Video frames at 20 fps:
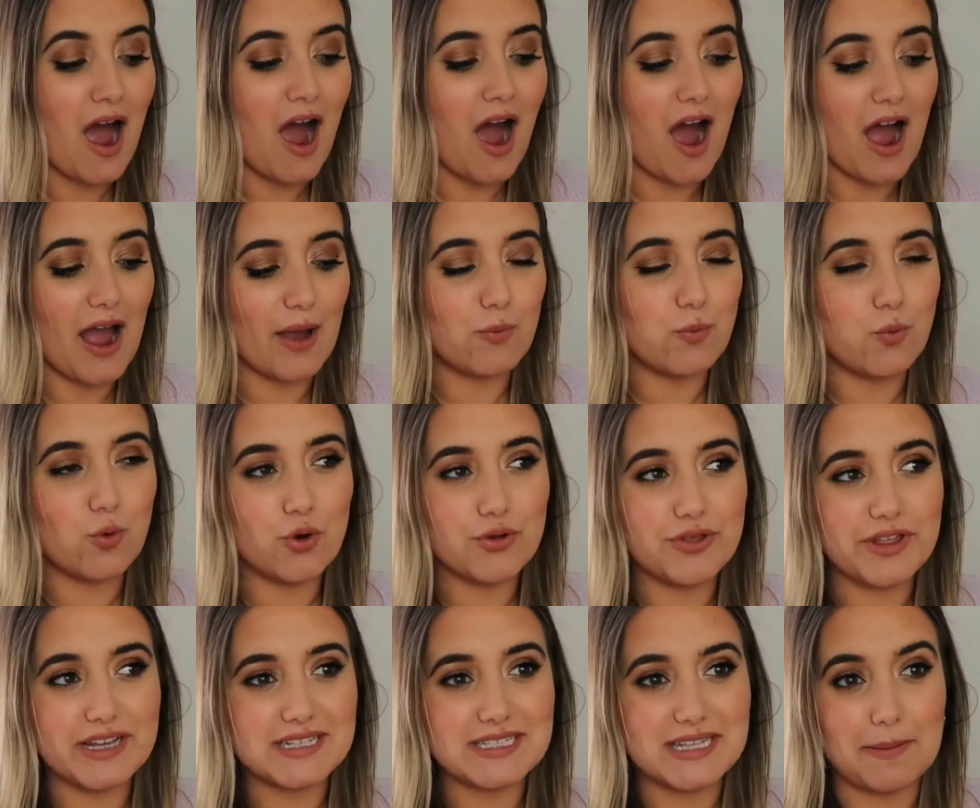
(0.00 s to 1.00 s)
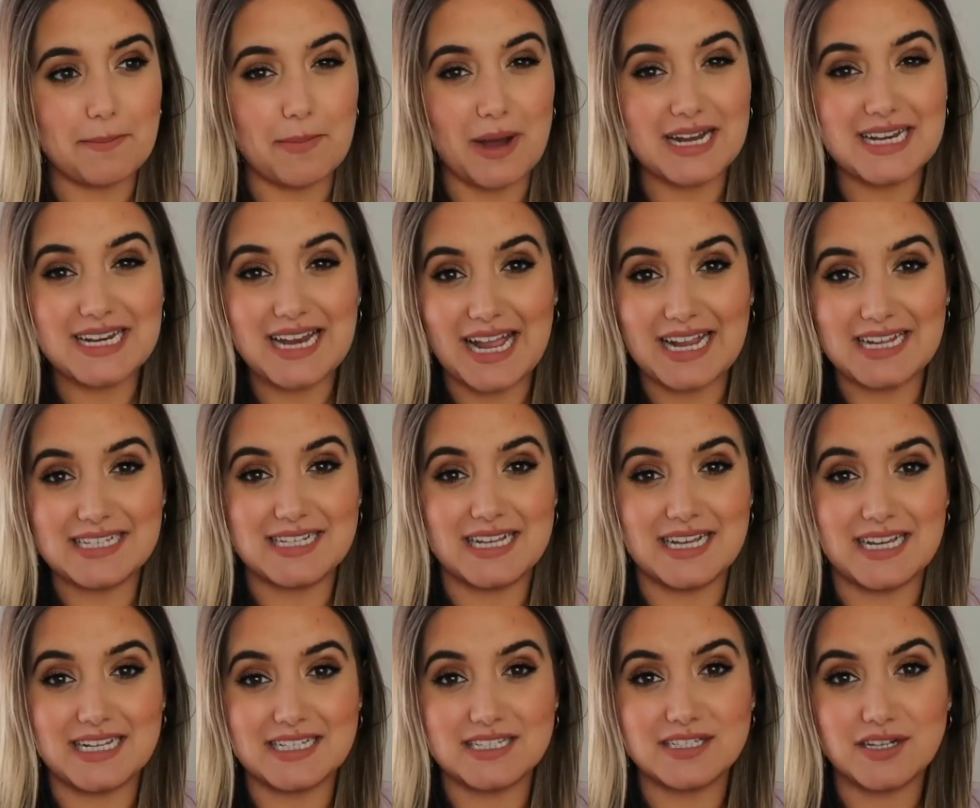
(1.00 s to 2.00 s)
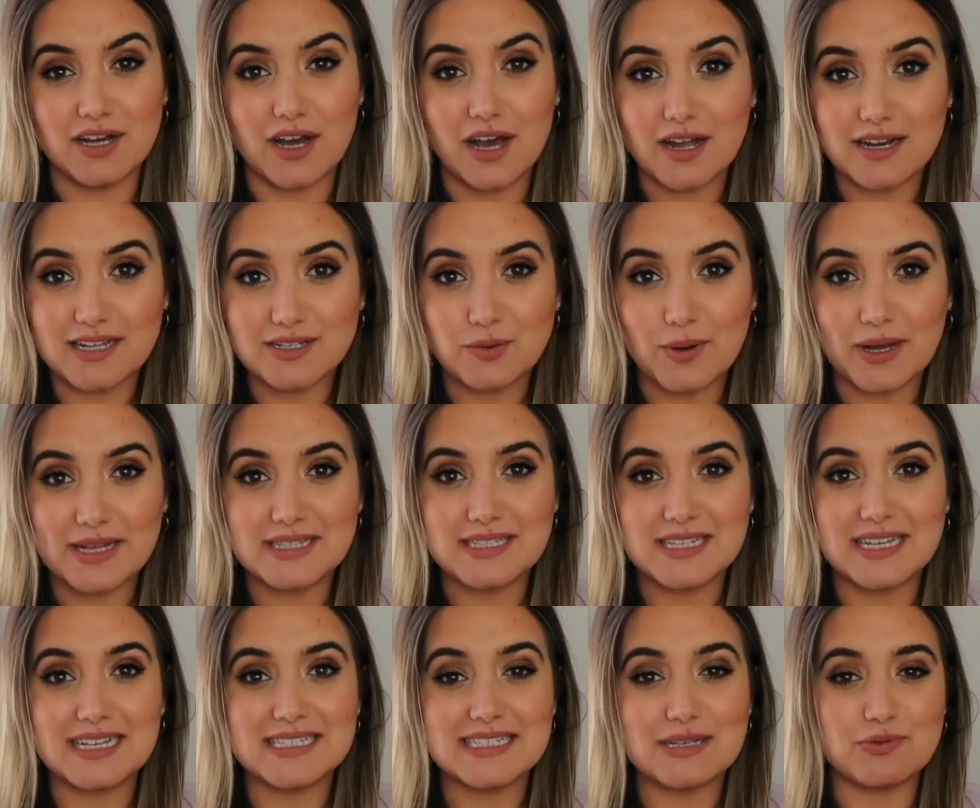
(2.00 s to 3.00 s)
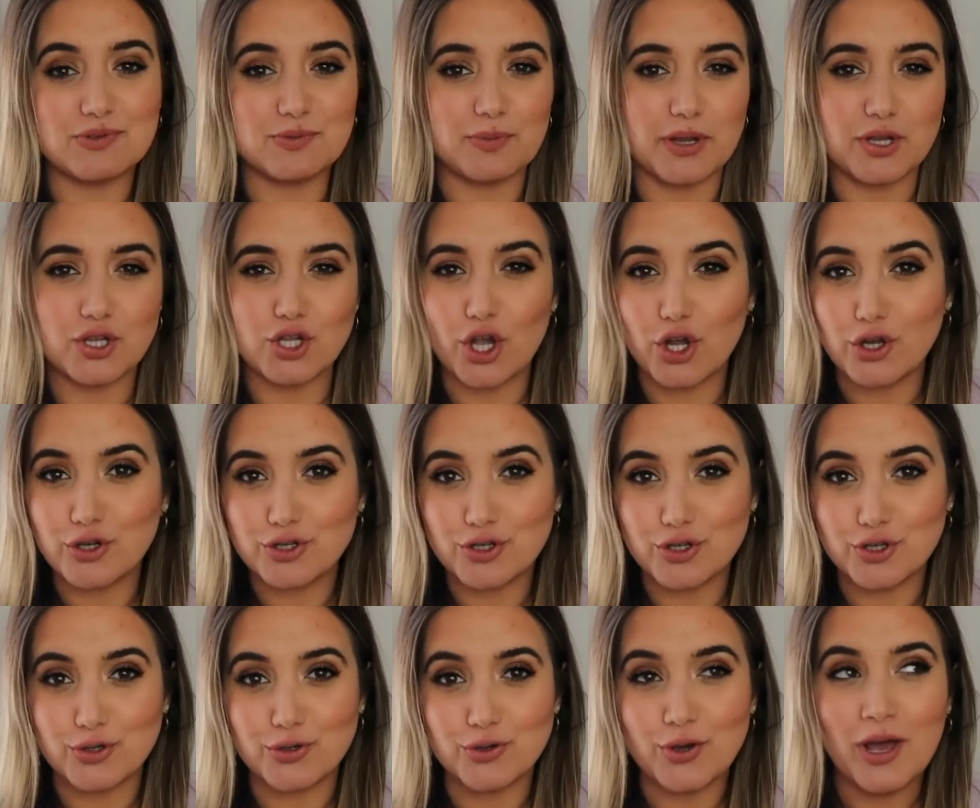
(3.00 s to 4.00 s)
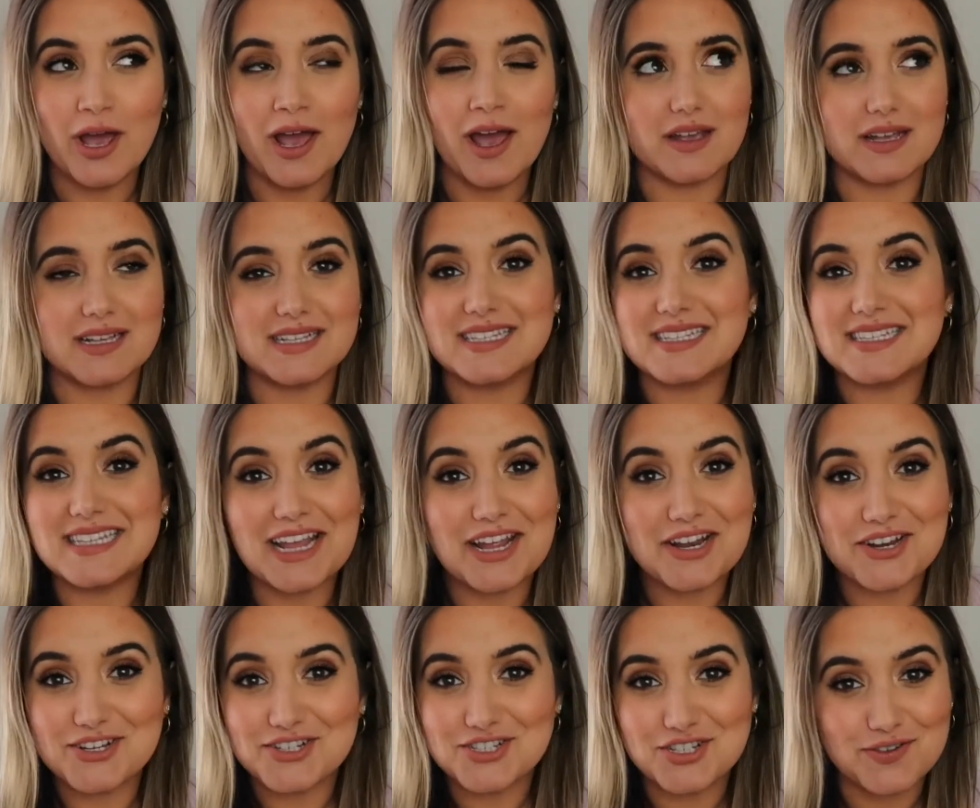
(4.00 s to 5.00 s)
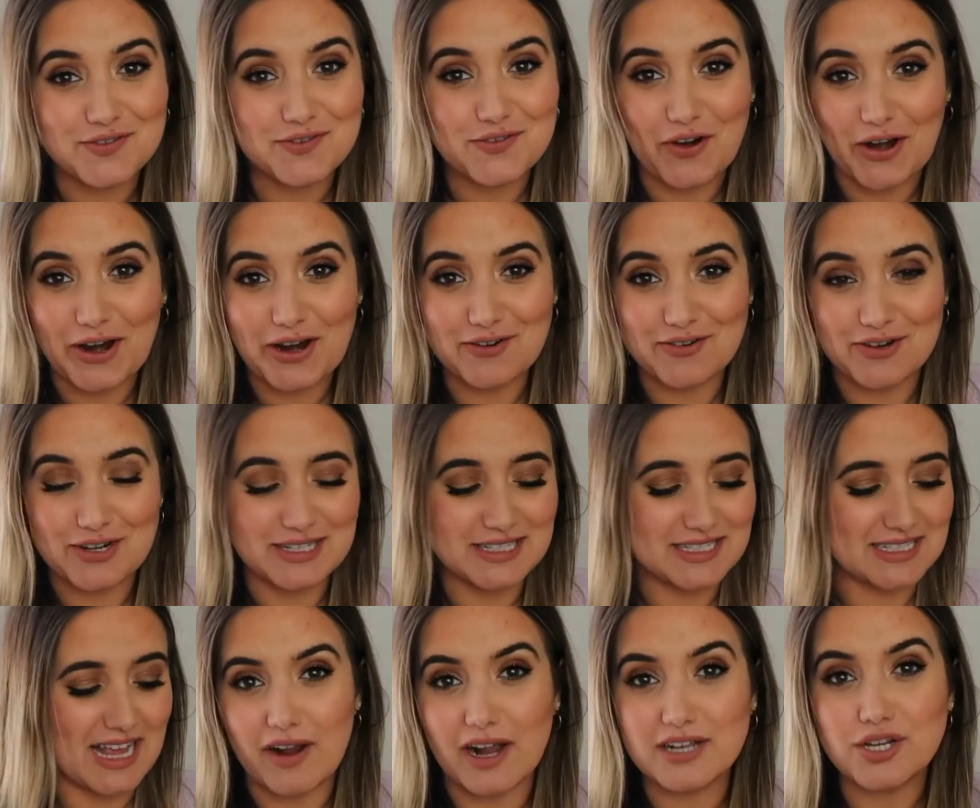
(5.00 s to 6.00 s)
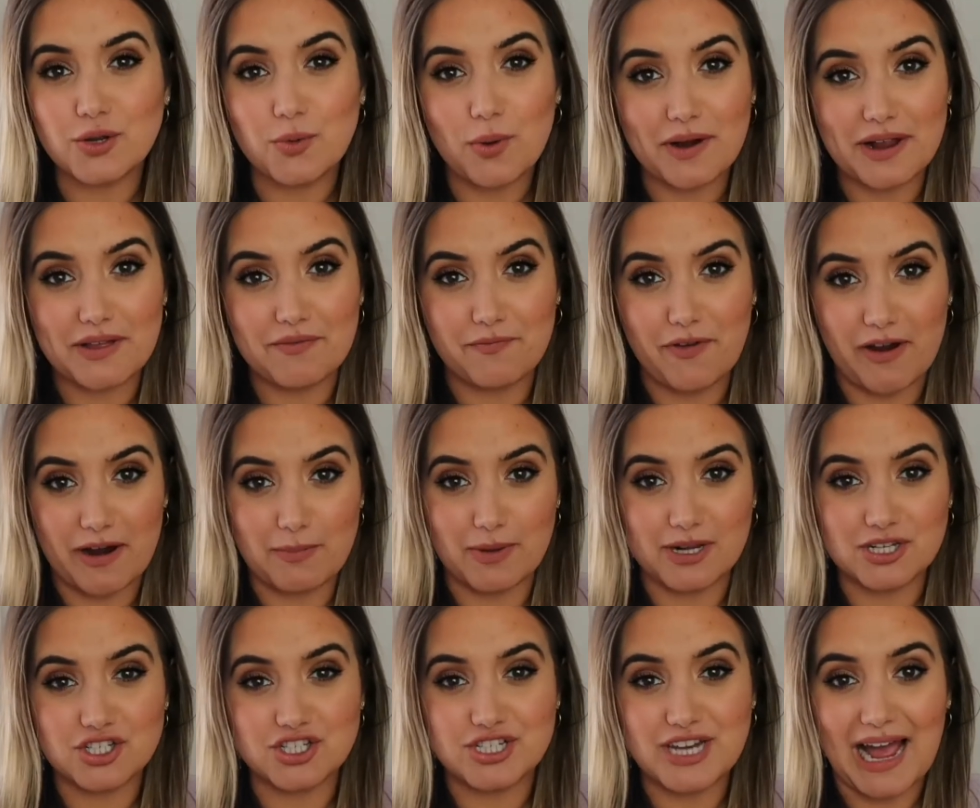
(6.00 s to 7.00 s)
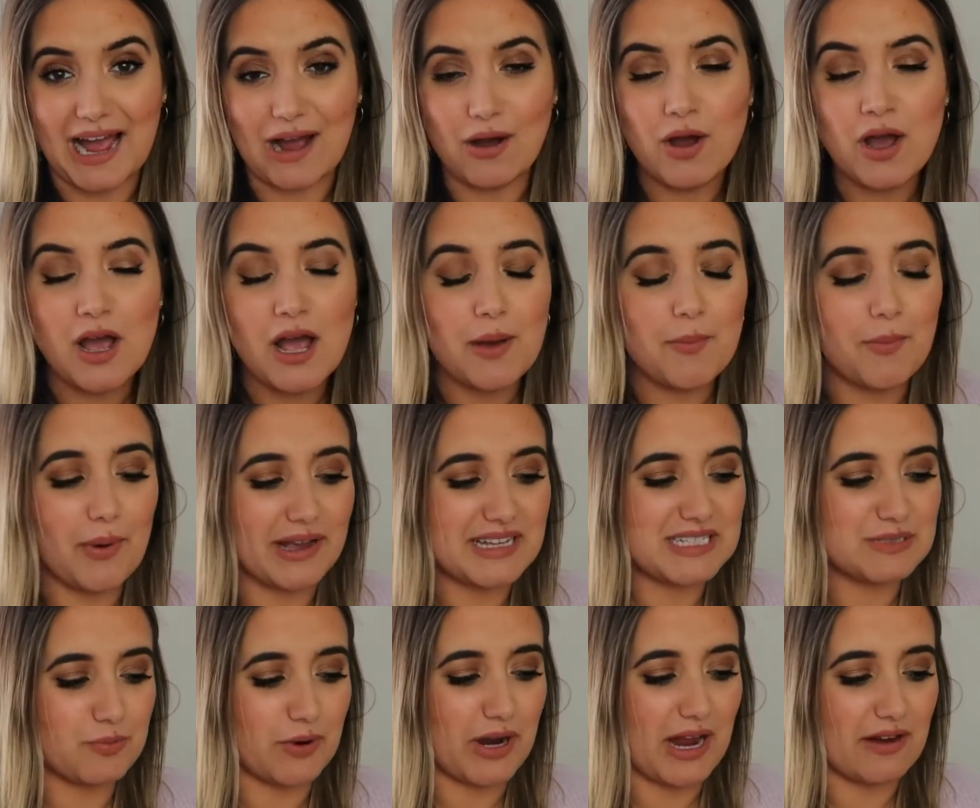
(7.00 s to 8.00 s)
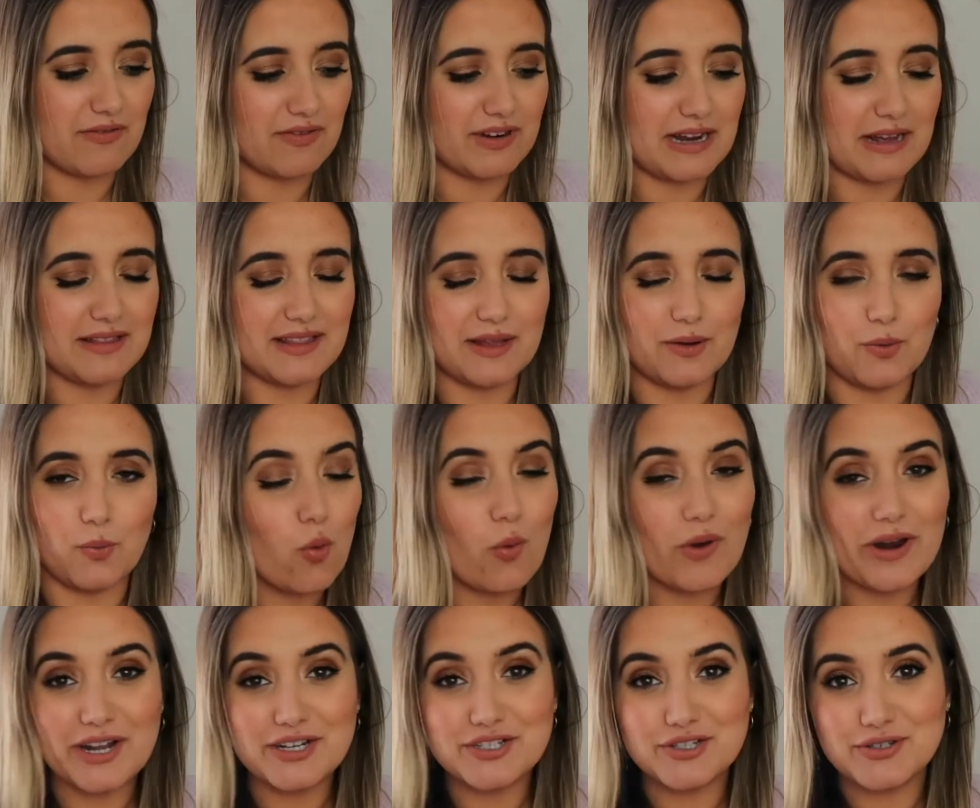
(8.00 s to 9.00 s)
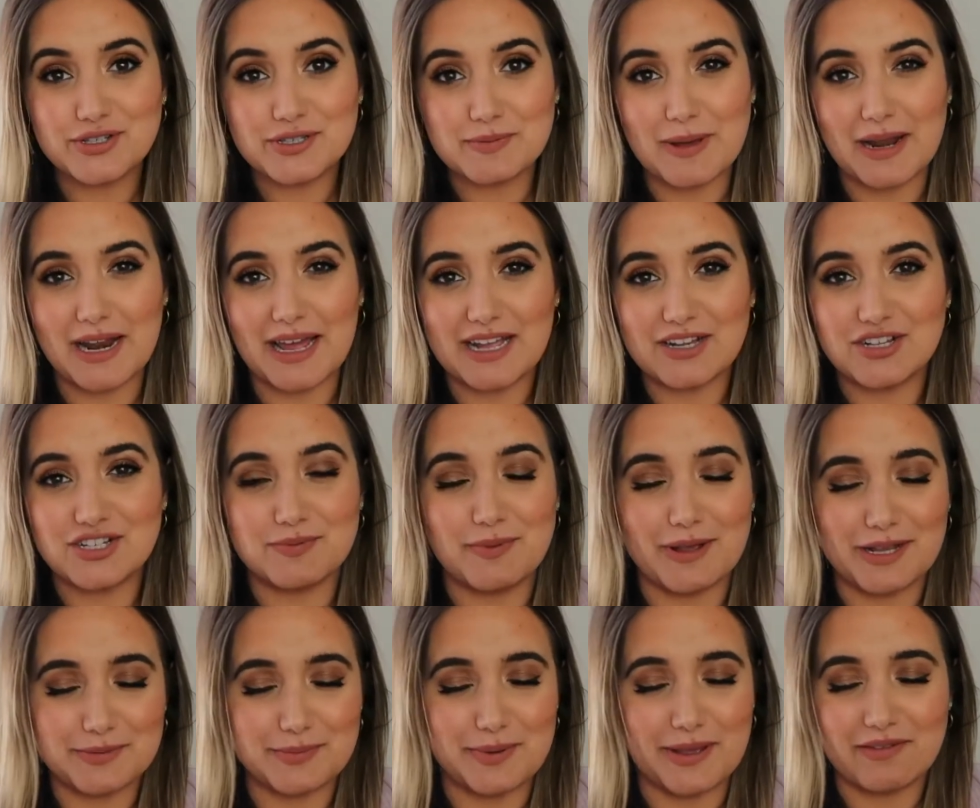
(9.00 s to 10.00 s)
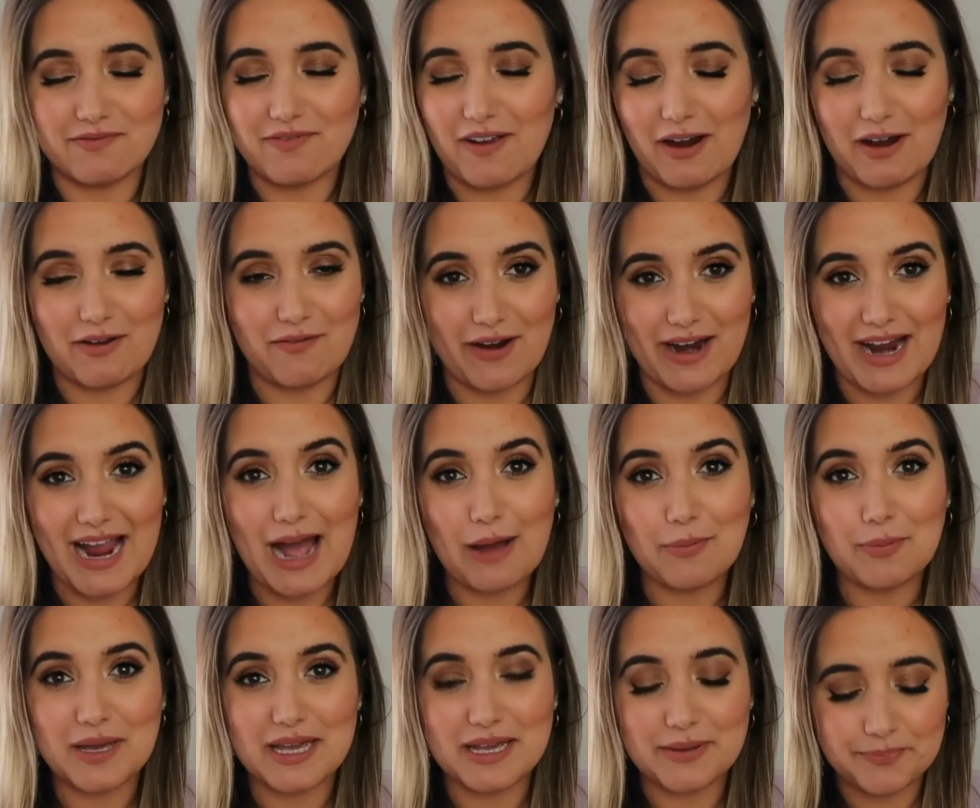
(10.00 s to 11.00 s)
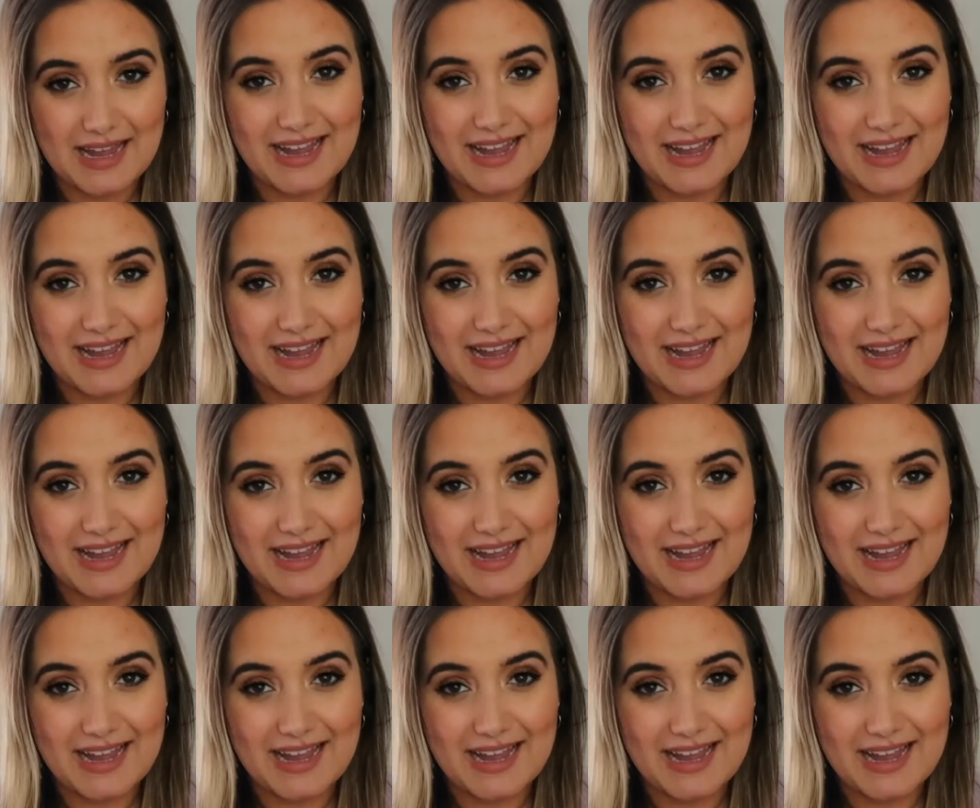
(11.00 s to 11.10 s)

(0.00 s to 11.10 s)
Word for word: I wore this in my late teens to early 20s. It was my go-to signature fragrance. I don't wear it very much now, but I spray it every now and then. When I do smell it, it just makes me very, very happy.